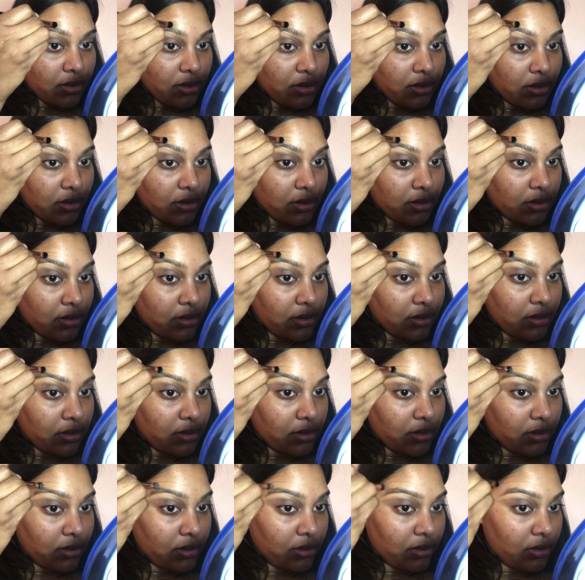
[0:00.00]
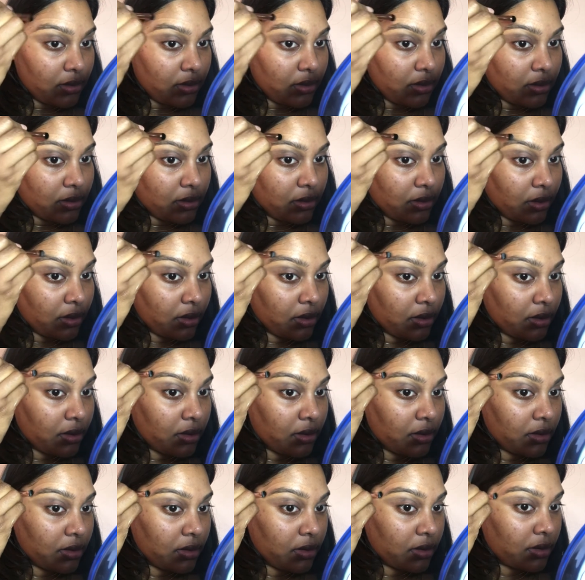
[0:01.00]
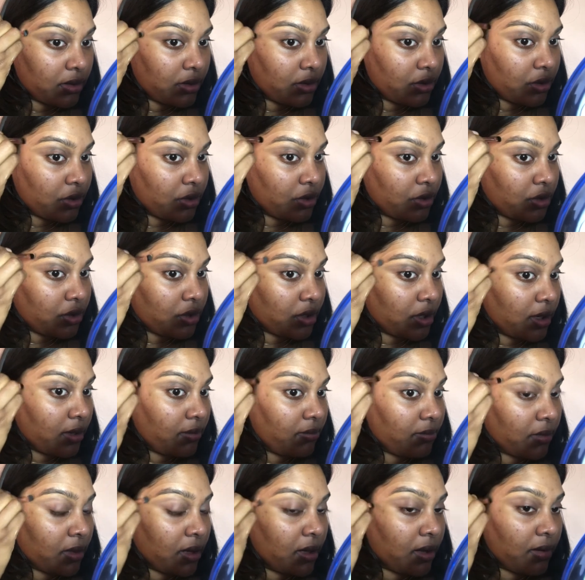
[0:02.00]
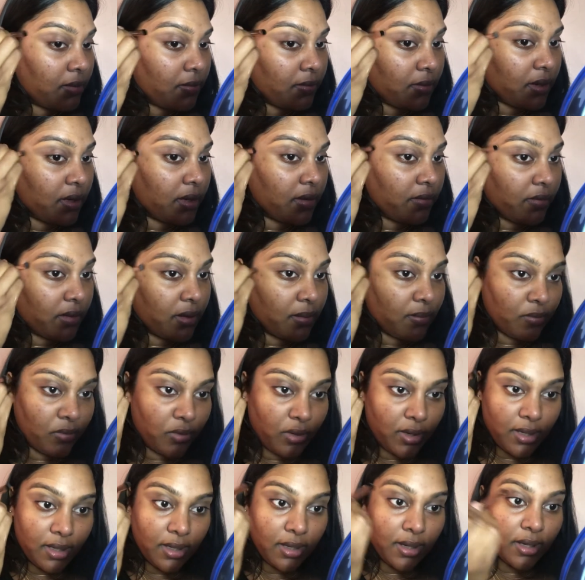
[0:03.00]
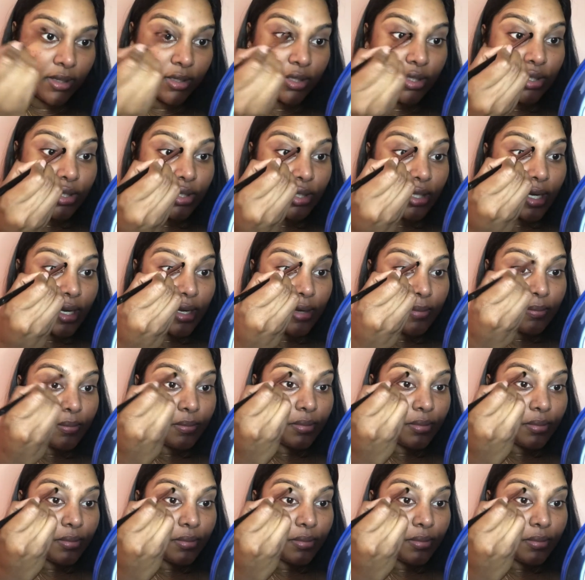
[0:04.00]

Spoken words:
just to shape them, give them really nice shape.